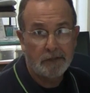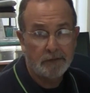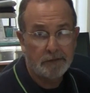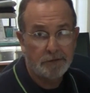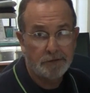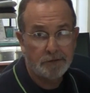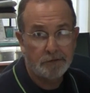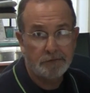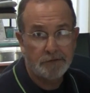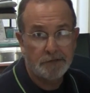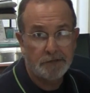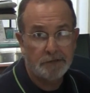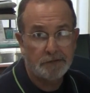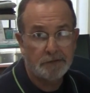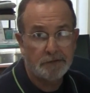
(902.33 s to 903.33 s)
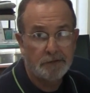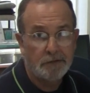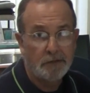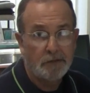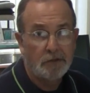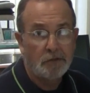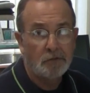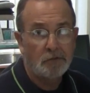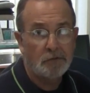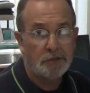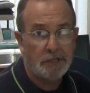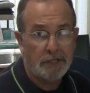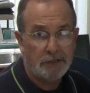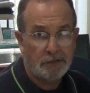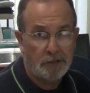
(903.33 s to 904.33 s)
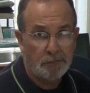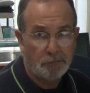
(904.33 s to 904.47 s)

services was actually